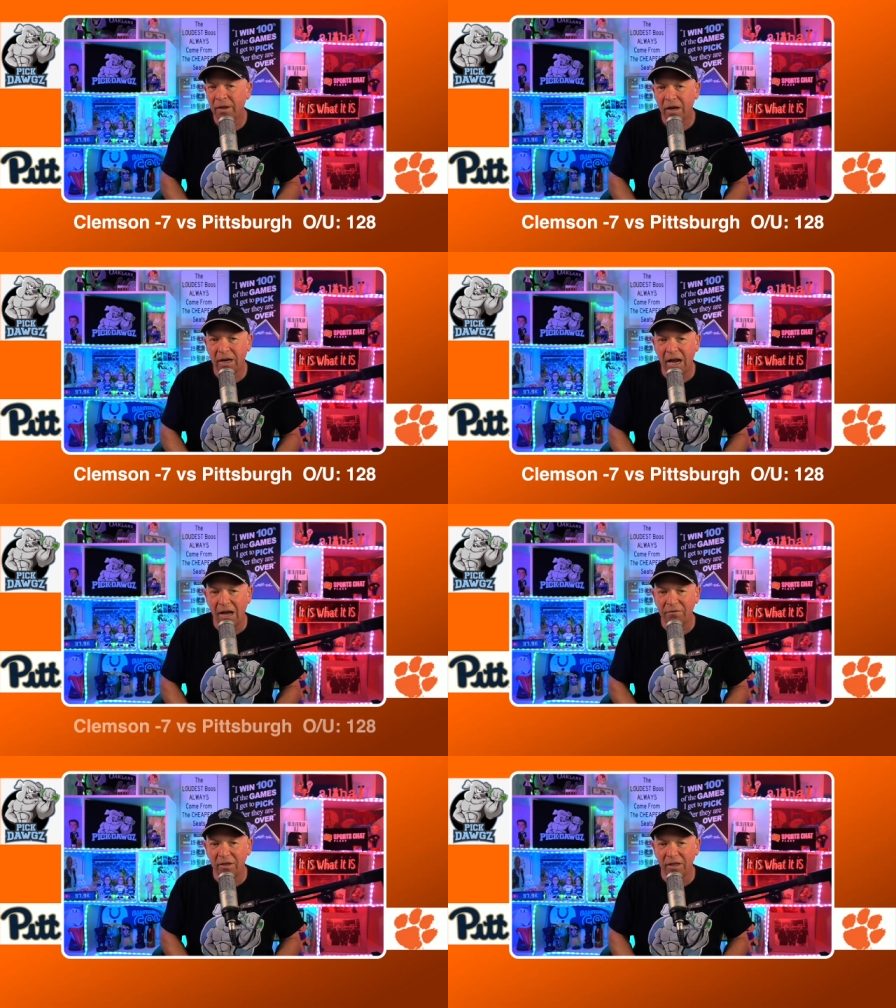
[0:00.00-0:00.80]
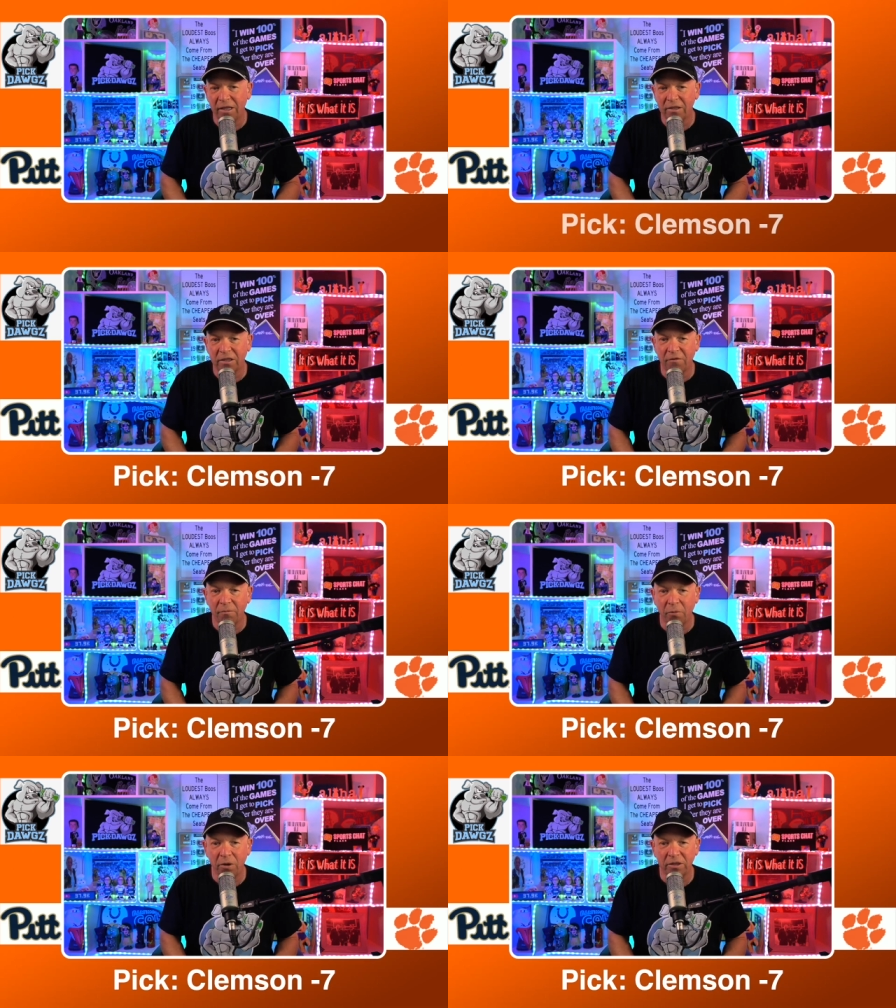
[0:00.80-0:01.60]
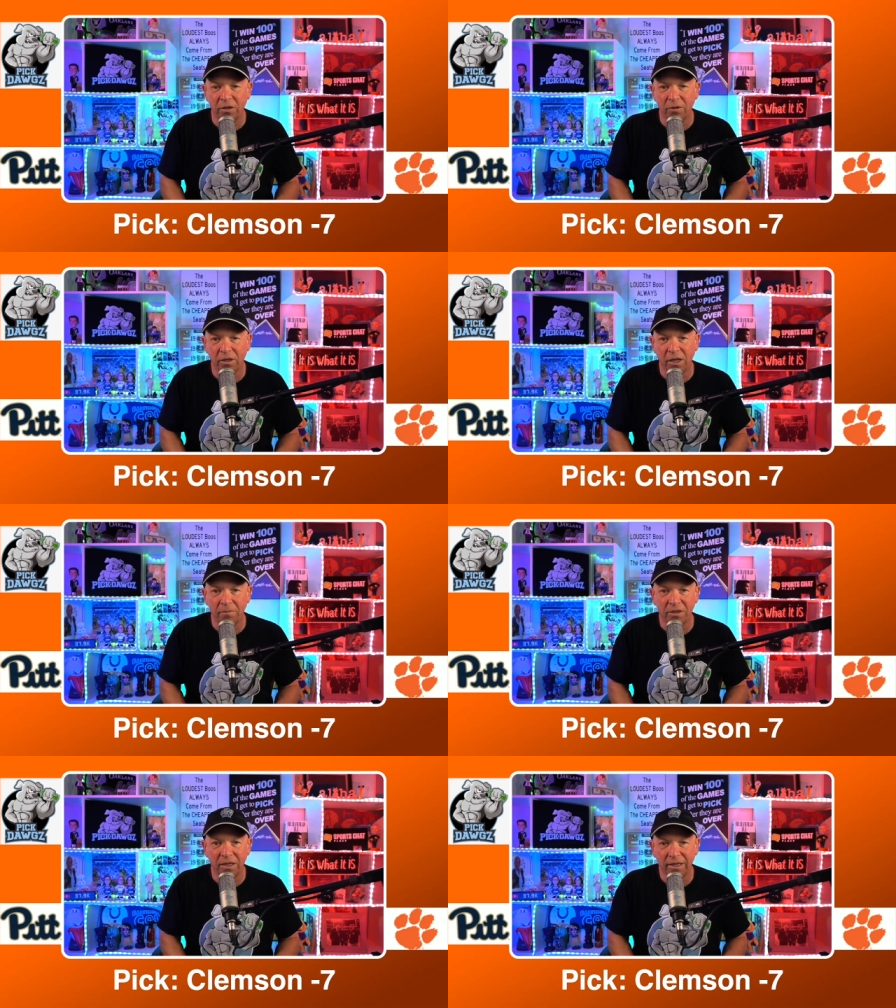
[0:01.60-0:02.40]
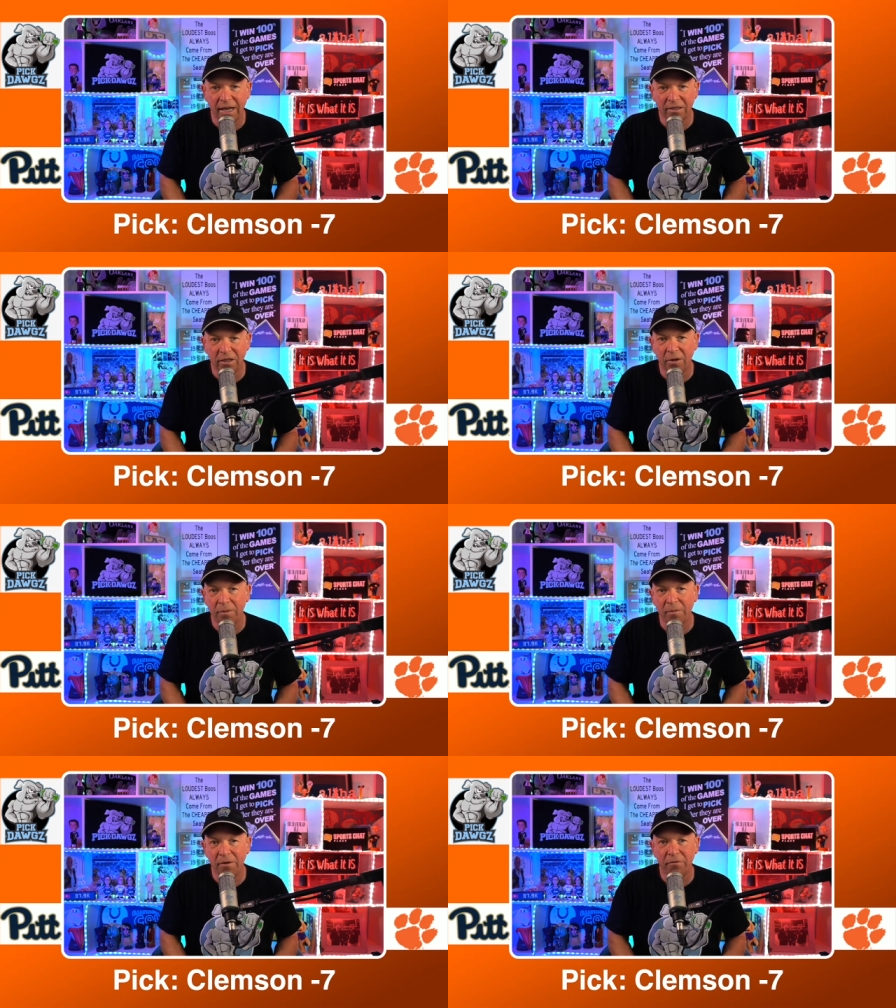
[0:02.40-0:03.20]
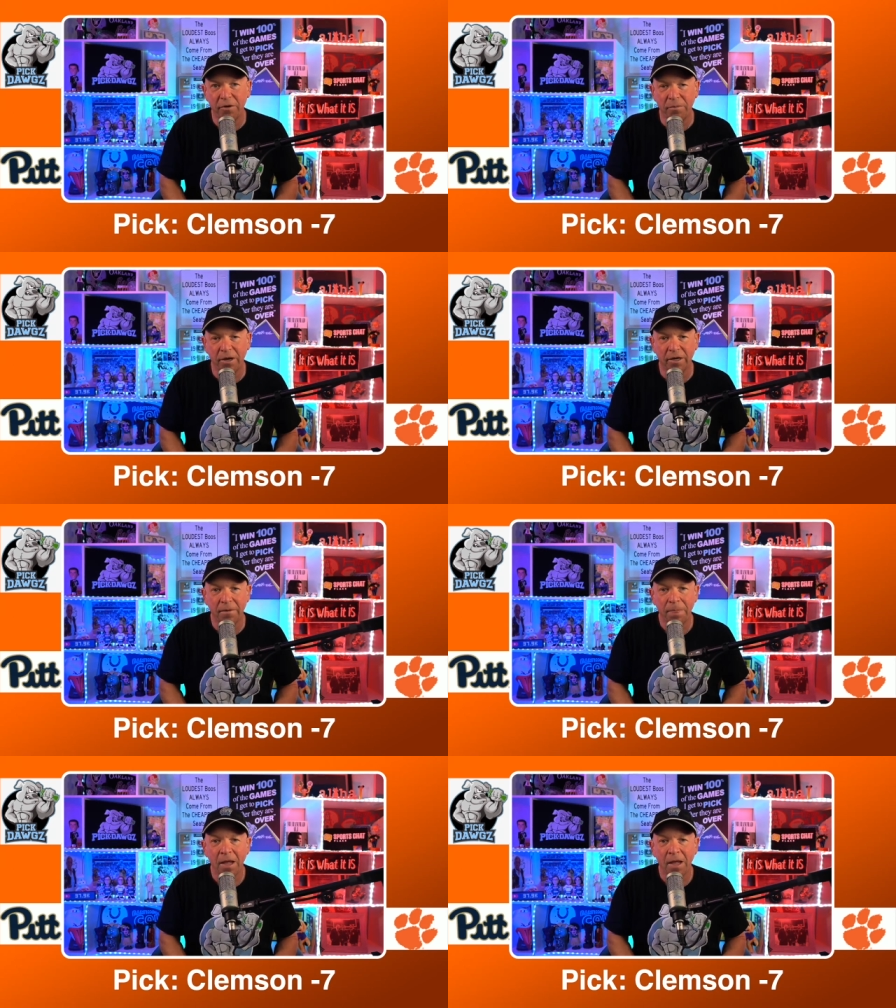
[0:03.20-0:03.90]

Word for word: I'm going to have to lay the seven points here with Clemson, and that's going to be my free pick.